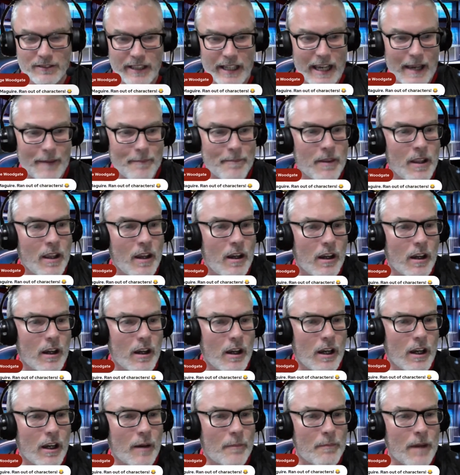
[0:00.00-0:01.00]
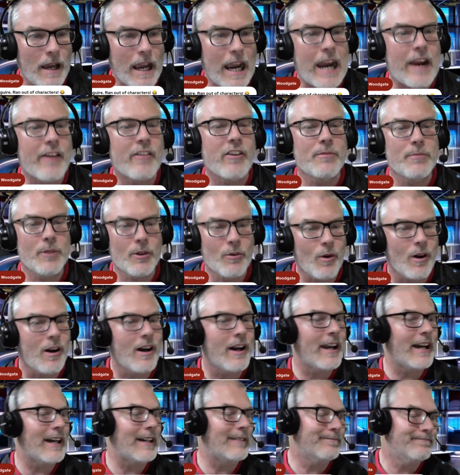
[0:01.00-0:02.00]
Yeah. Um, Harry
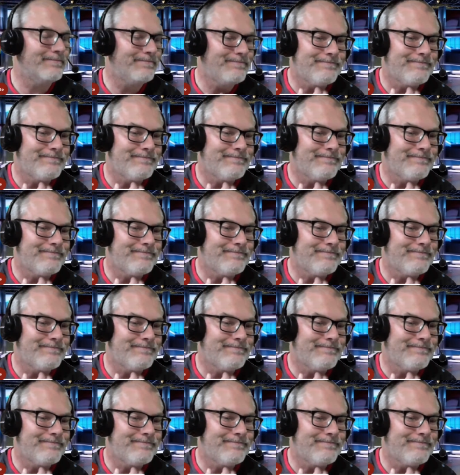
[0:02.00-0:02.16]
Maguire.